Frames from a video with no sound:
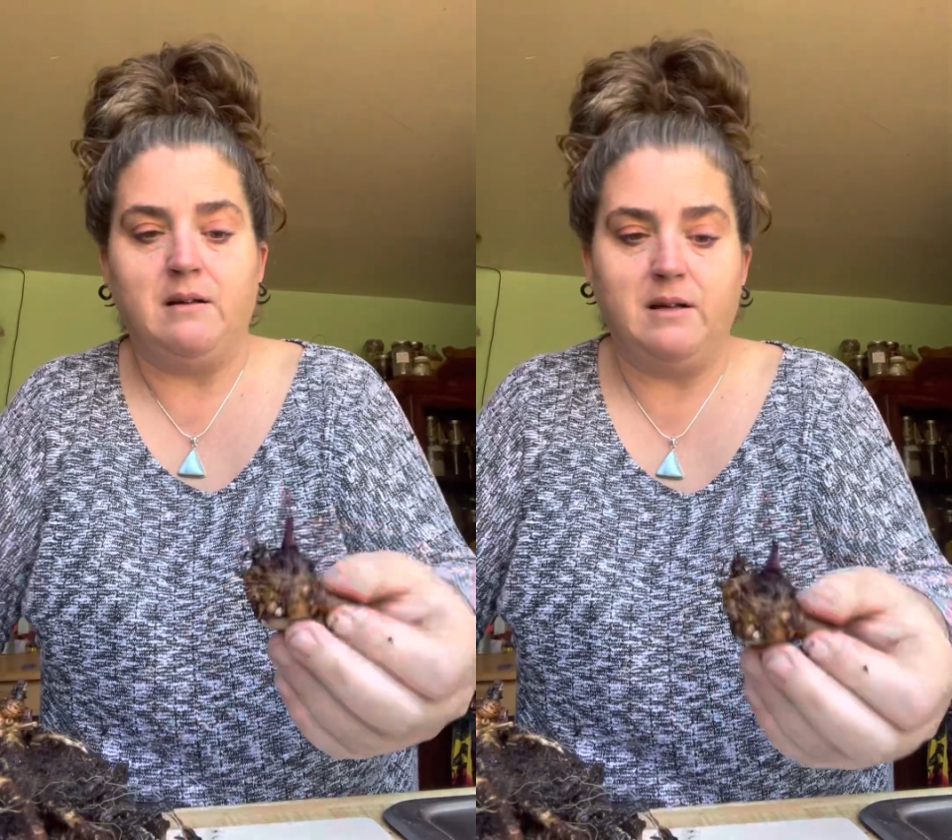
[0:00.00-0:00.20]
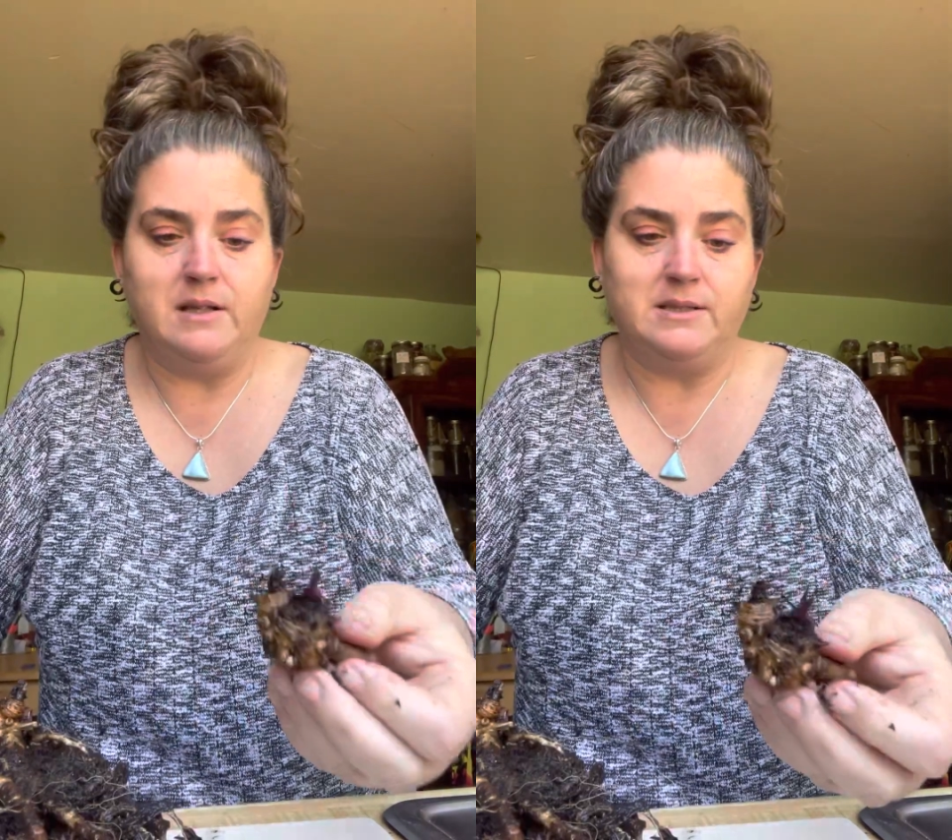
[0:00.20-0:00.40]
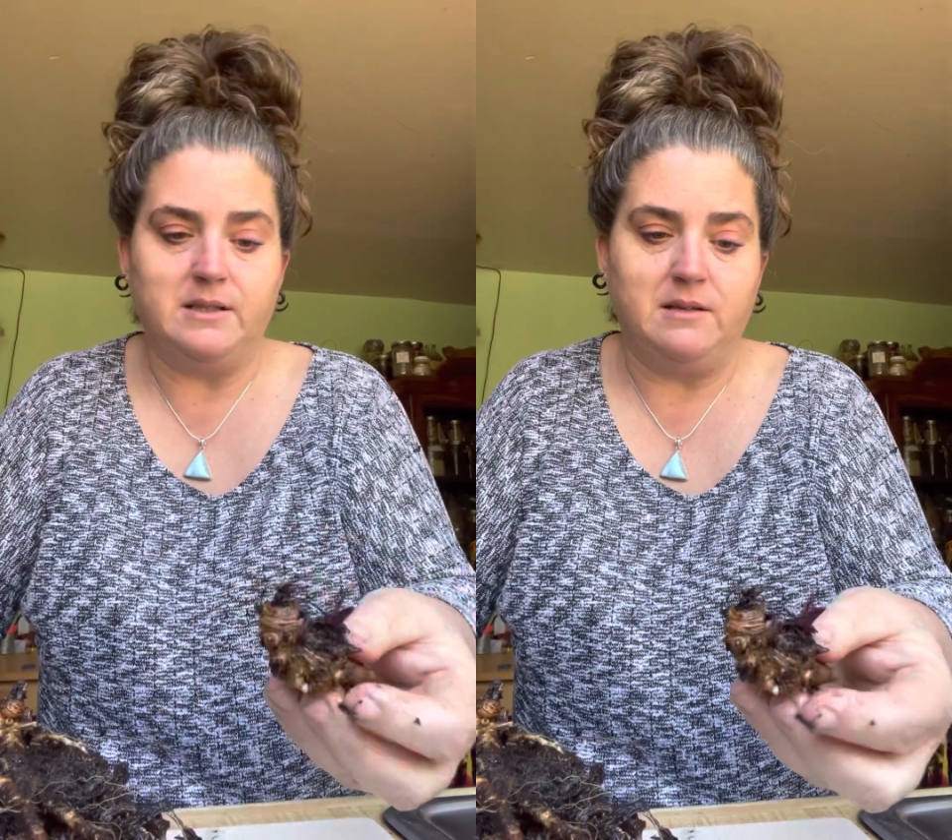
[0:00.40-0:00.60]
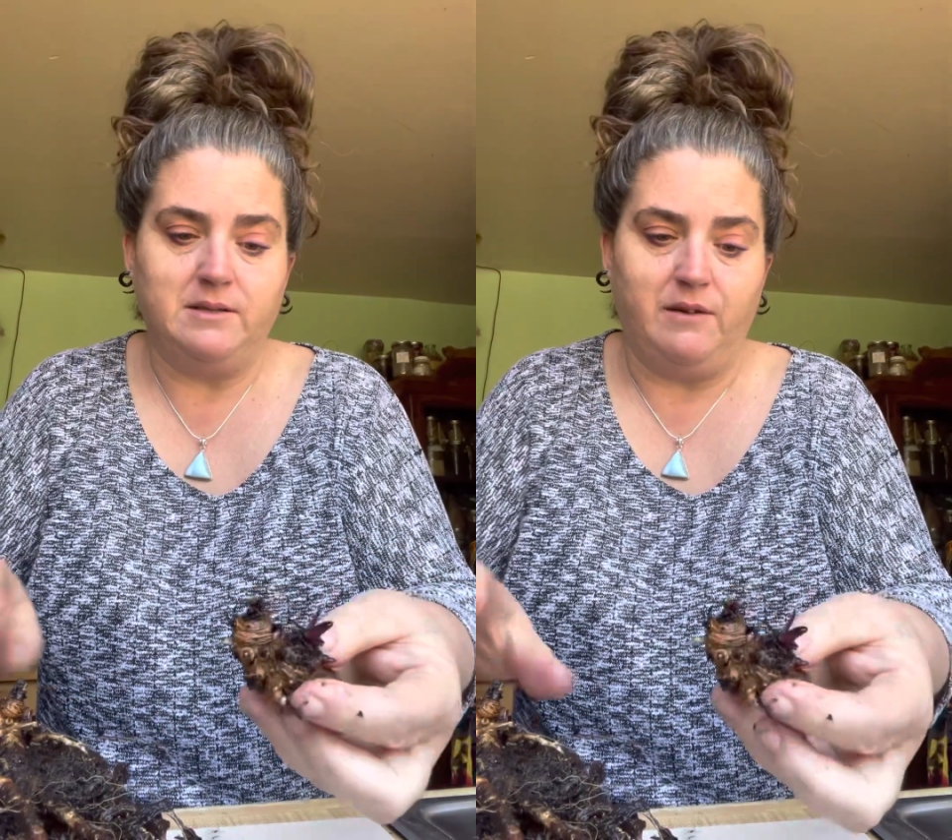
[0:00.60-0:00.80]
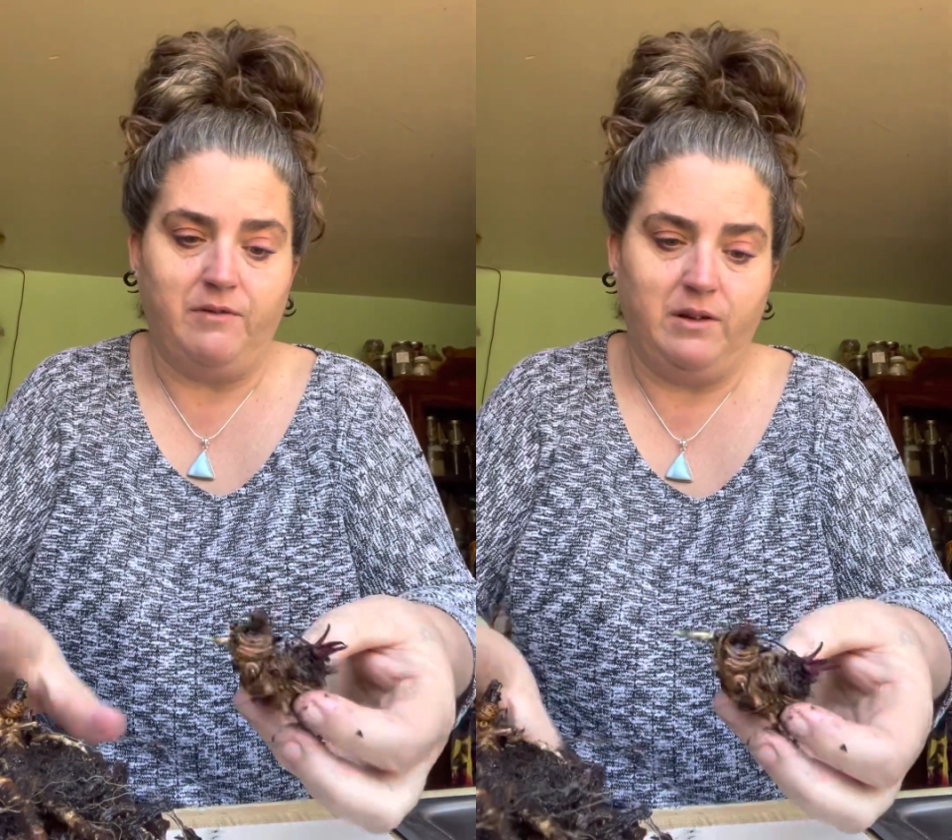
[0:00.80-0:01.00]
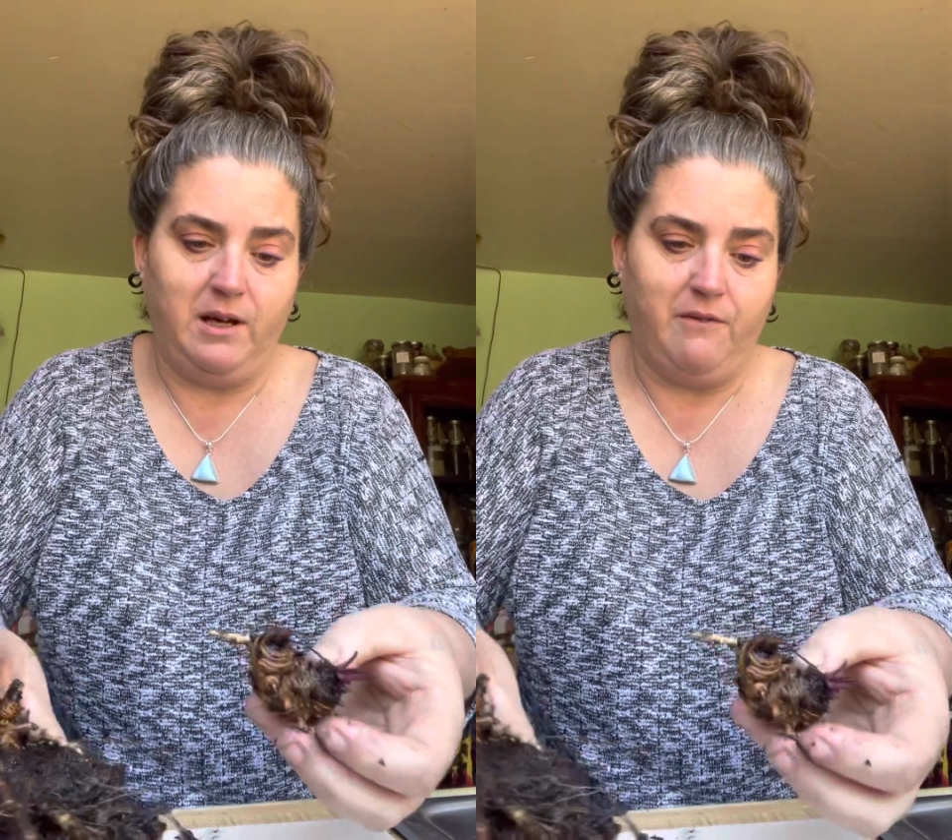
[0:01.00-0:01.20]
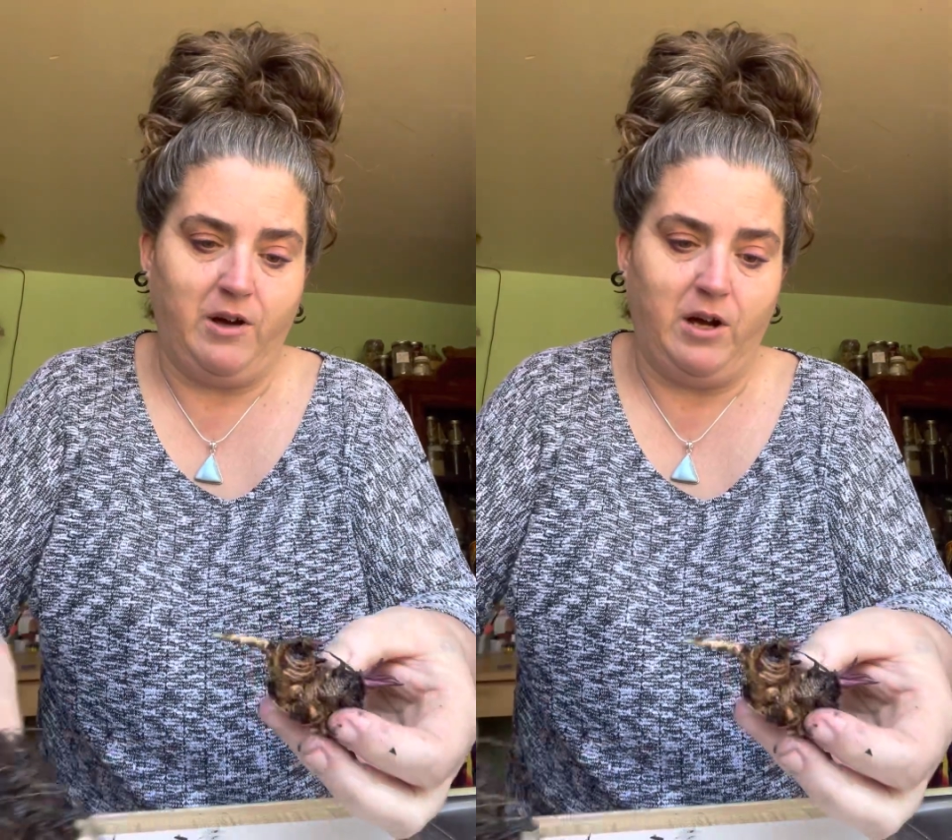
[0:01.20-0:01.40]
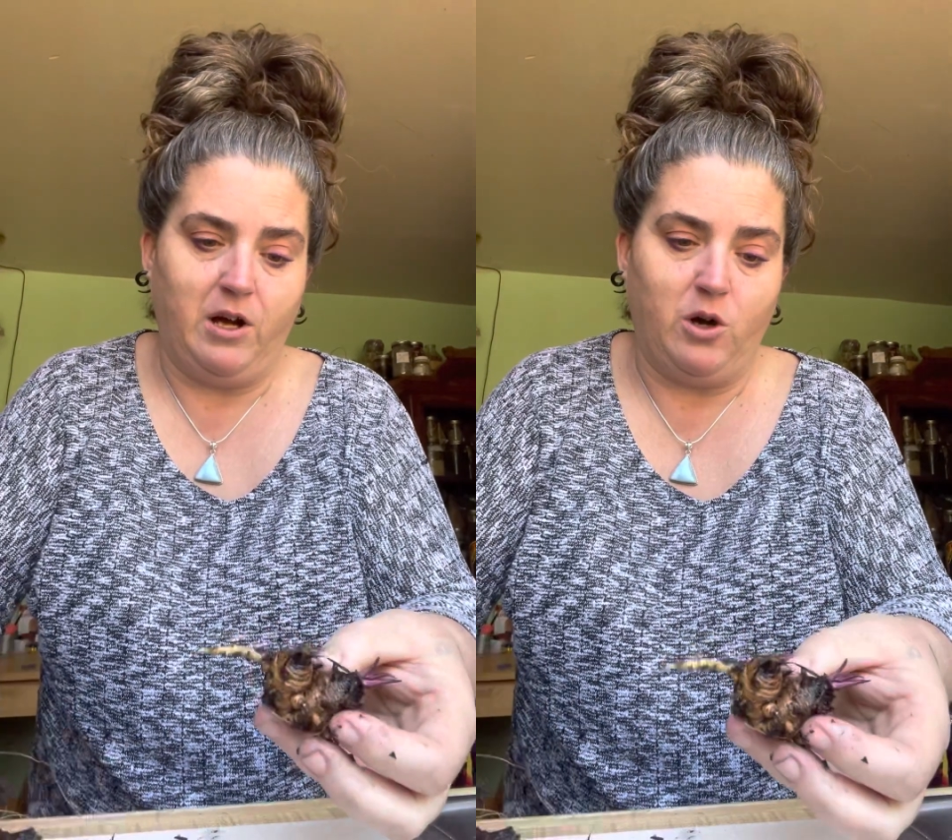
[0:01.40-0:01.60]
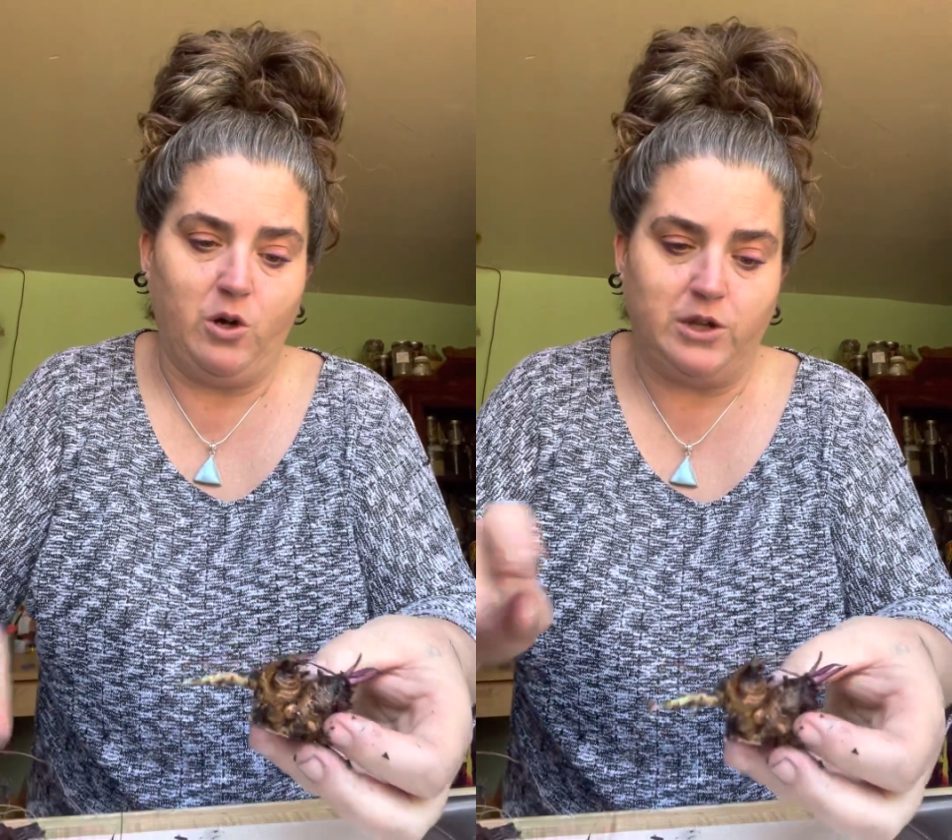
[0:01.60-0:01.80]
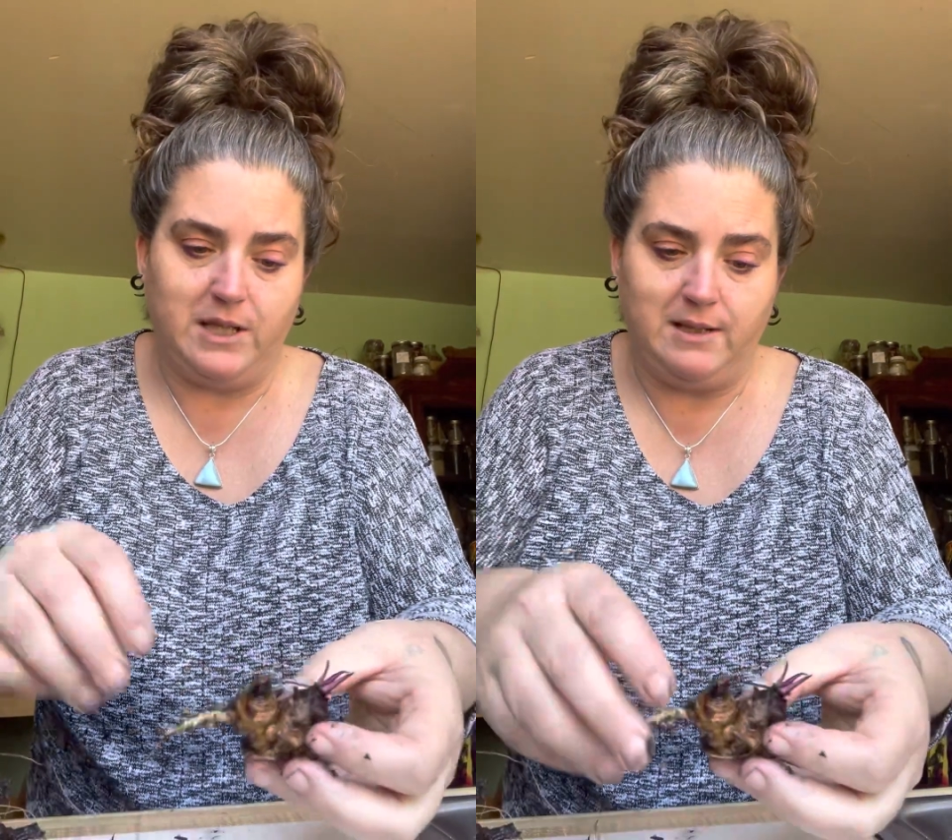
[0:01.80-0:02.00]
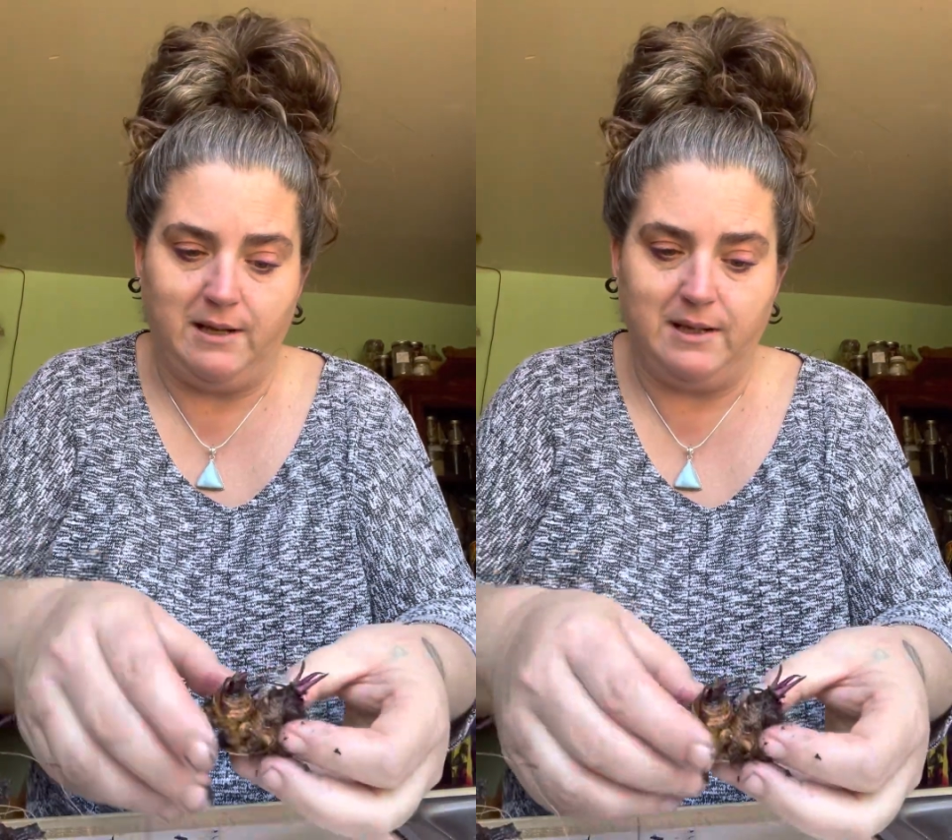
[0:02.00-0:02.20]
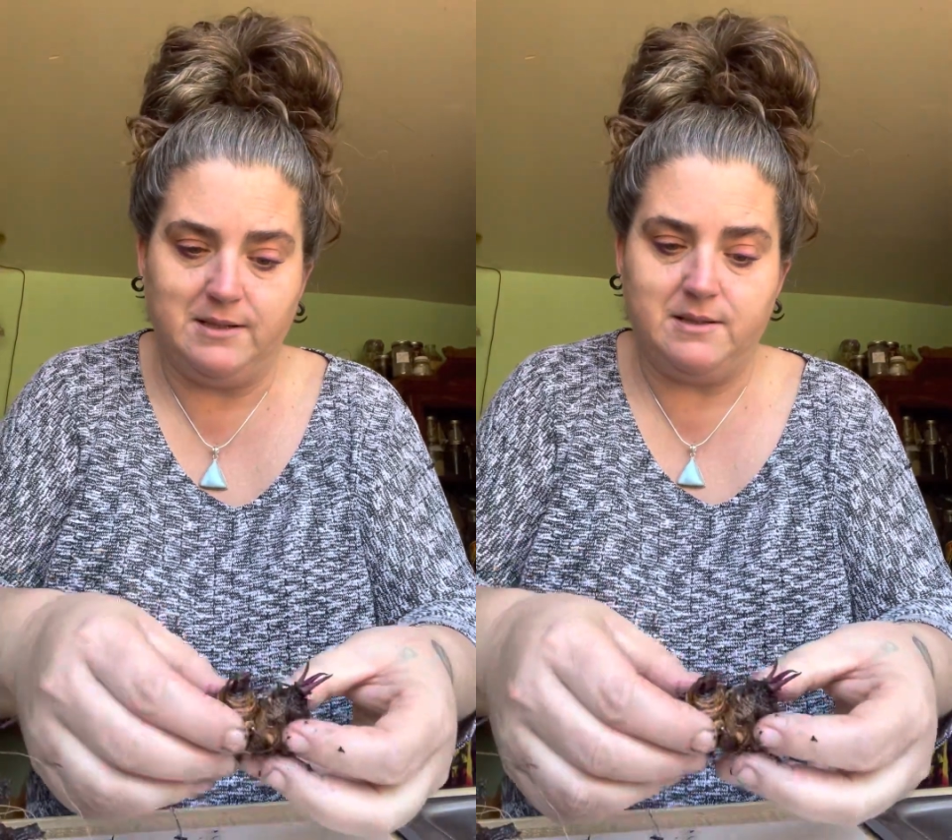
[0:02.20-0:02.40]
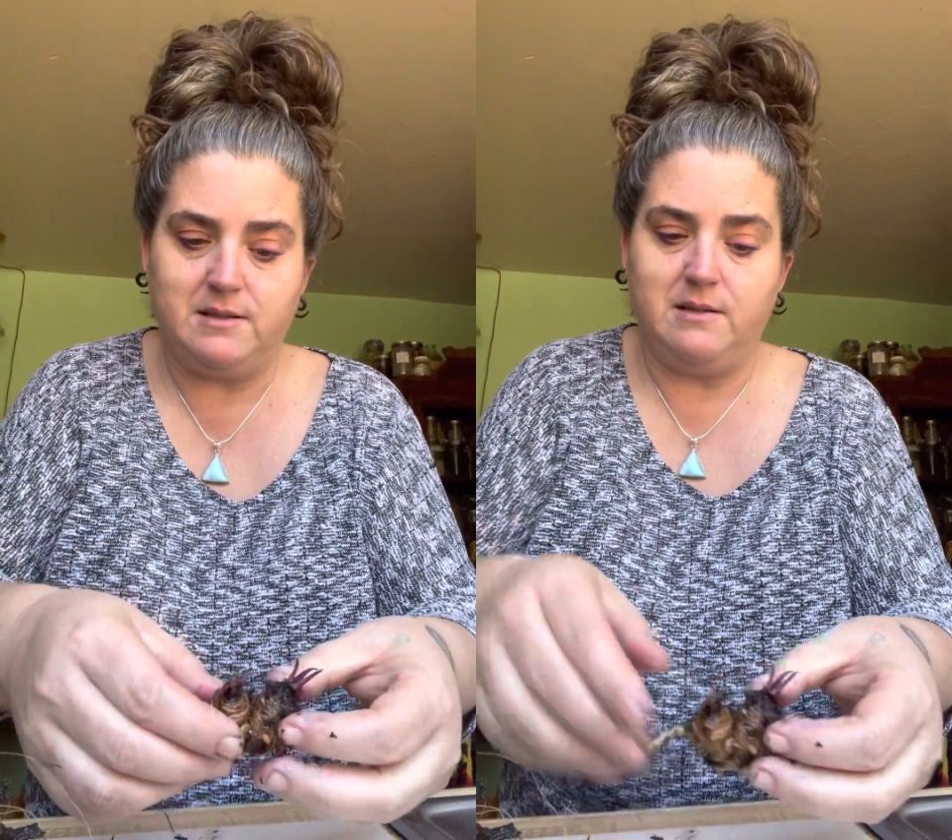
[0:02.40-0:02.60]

It's definitely a very earthy taste.